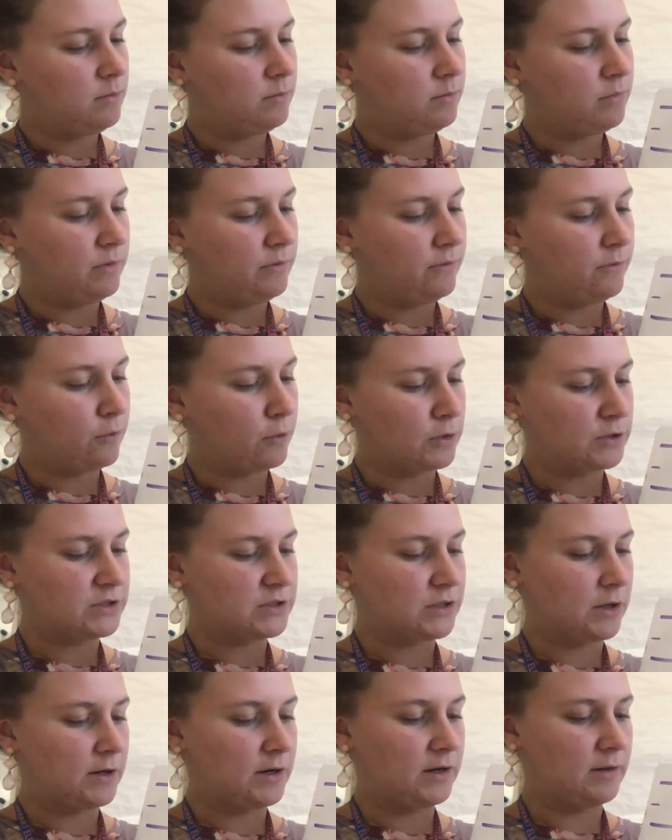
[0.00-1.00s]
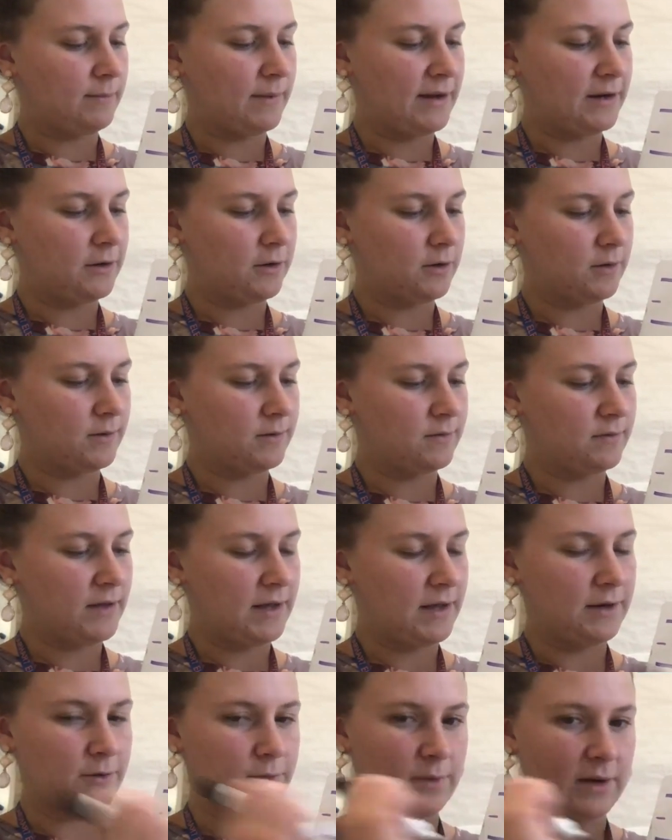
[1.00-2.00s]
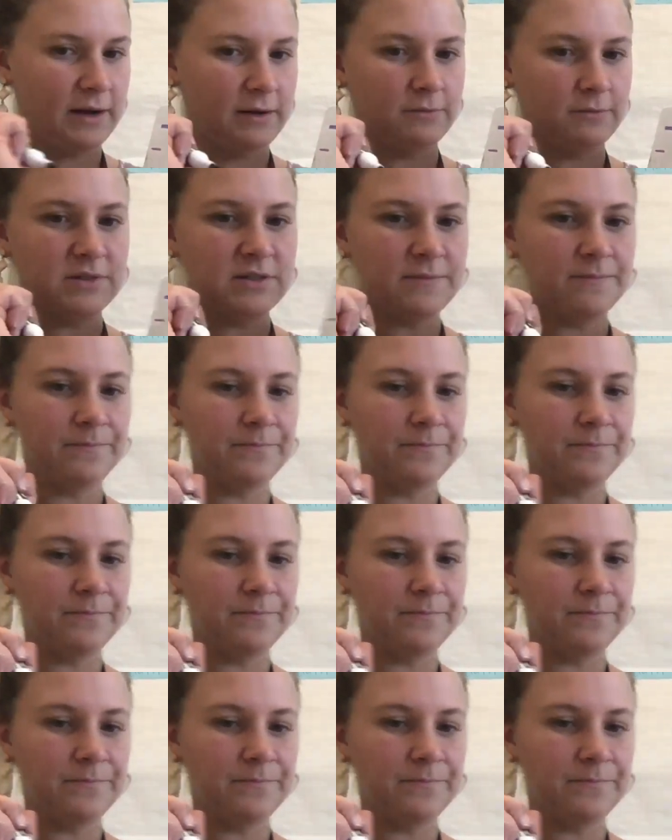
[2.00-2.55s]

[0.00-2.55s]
before starting my curved line around.